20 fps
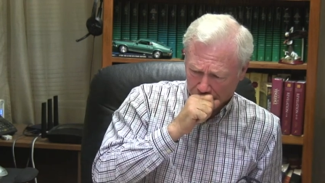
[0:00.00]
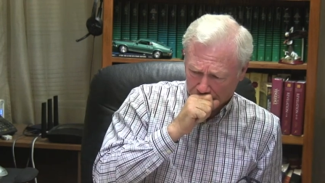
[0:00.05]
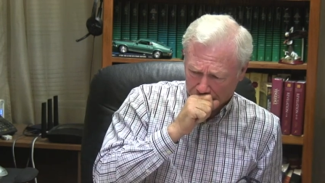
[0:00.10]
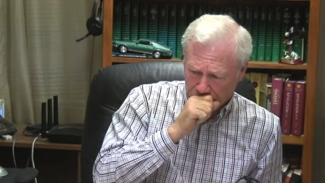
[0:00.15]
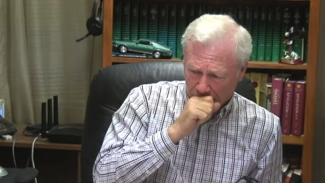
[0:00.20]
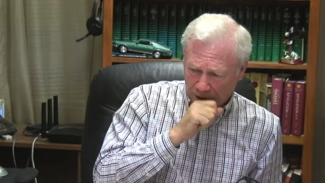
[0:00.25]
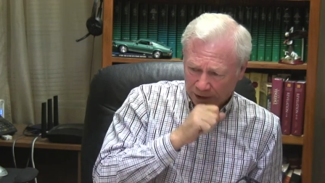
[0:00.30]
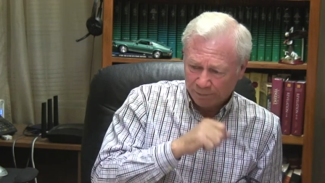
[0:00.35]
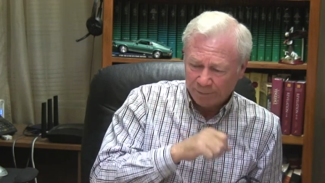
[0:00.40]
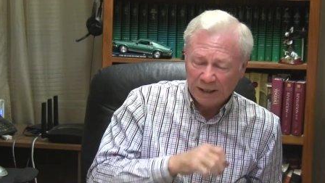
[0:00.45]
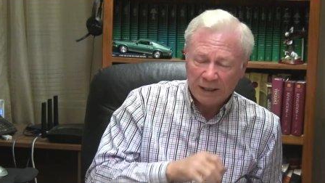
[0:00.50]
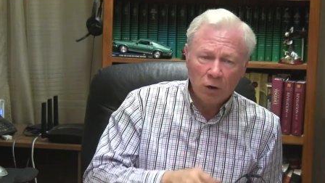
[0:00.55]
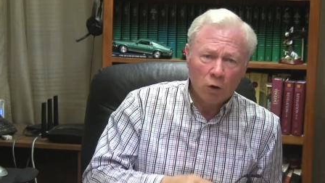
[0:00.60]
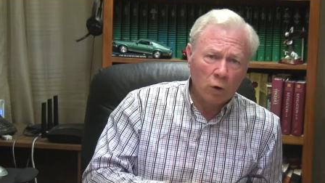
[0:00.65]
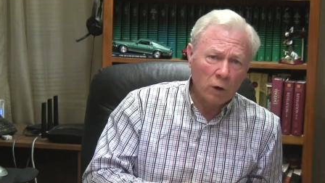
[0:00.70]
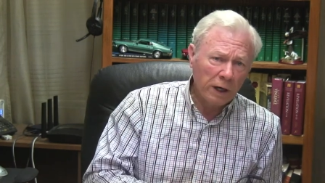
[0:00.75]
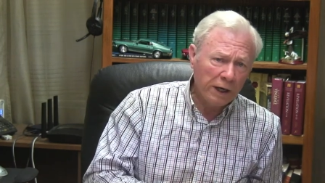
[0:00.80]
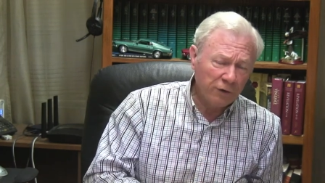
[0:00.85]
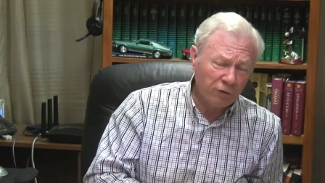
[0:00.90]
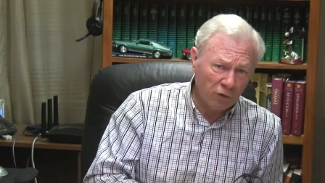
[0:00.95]
pardon me,
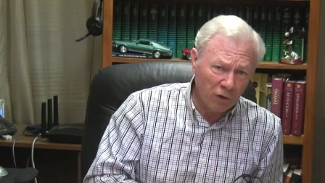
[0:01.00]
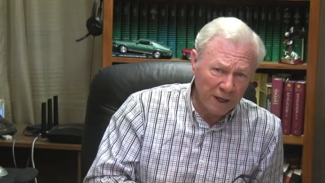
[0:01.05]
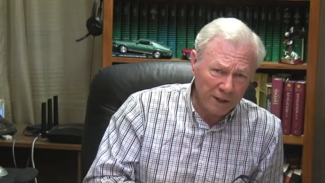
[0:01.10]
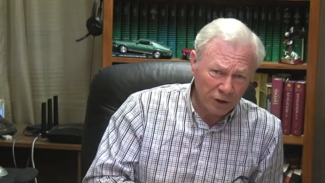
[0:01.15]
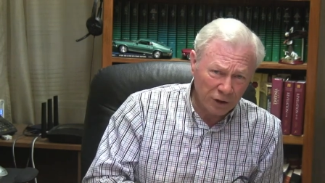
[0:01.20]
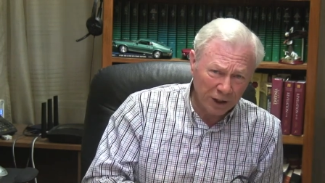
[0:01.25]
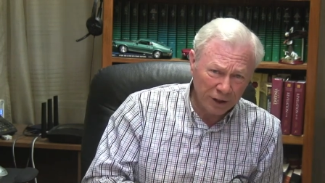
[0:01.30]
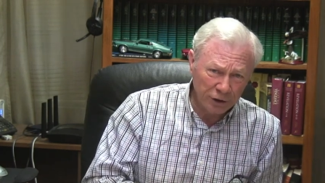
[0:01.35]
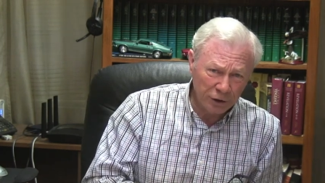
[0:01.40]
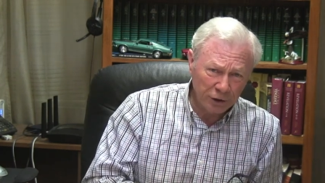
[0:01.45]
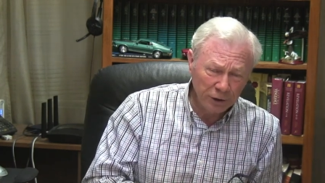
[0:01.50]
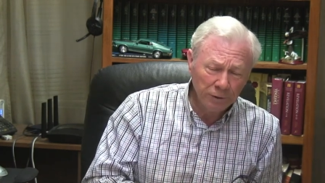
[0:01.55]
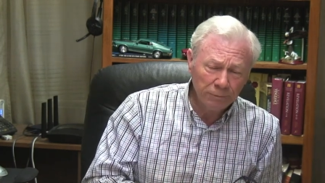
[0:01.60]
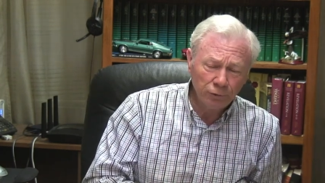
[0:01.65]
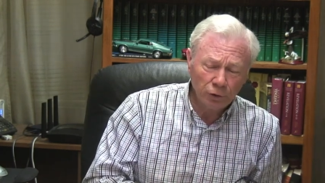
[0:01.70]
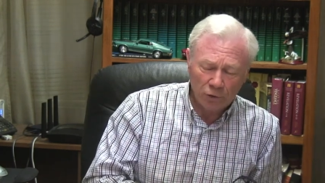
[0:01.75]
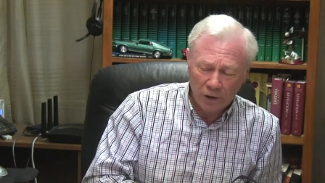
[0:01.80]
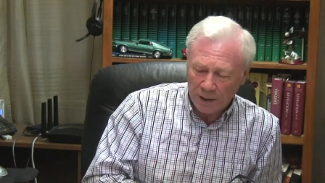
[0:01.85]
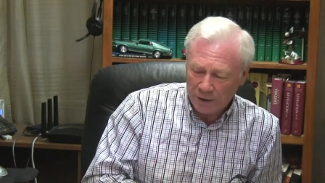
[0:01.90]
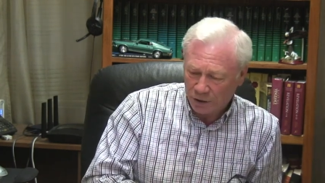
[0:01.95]
or a translation,
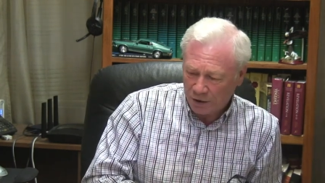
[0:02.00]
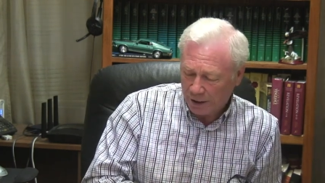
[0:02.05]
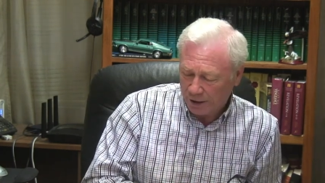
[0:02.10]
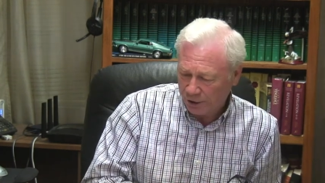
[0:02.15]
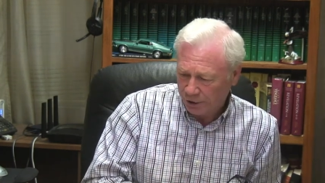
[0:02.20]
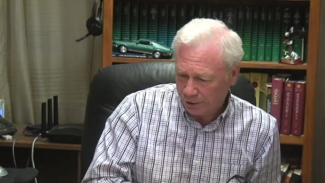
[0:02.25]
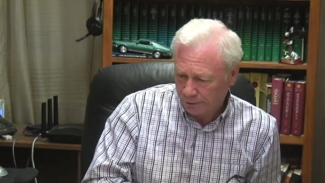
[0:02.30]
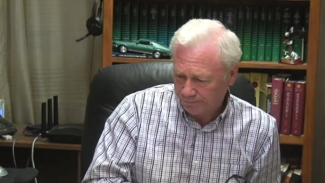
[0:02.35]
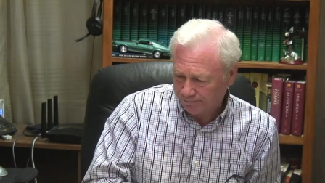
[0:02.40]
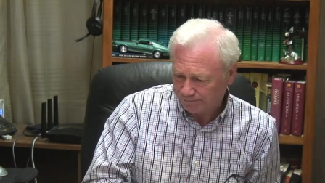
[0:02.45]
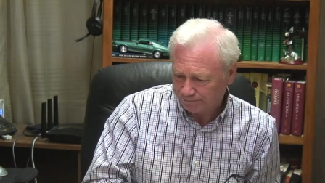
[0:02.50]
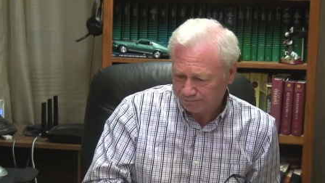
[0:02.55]
translation,